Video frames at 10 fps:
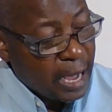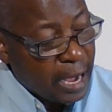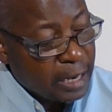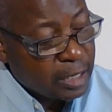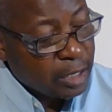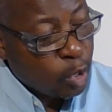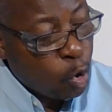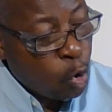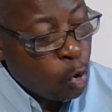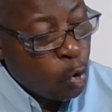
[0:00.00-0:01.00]
and
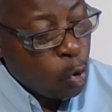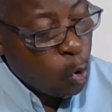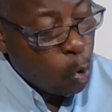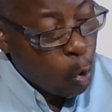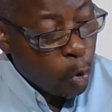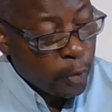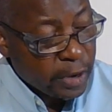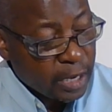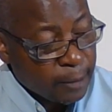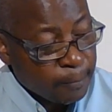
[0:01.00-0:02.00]
go
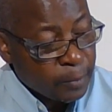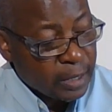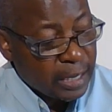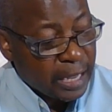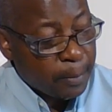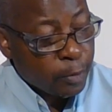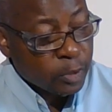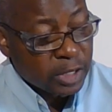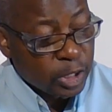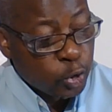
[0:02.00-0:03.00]
whoring, like
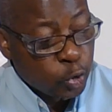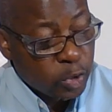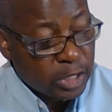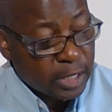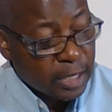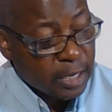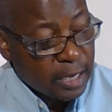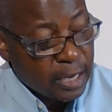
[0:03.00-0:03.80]
prostituting